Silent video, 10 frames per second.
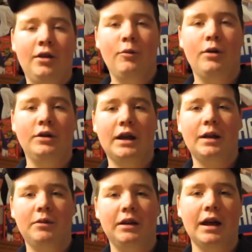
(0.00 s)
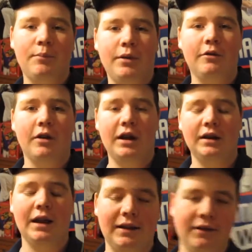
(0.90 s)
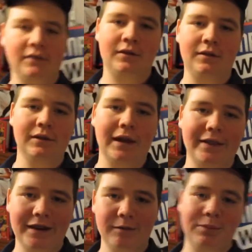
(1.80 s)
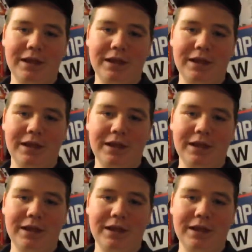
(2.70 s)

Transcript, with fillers: the one time he got a pick right and I, I didn't. But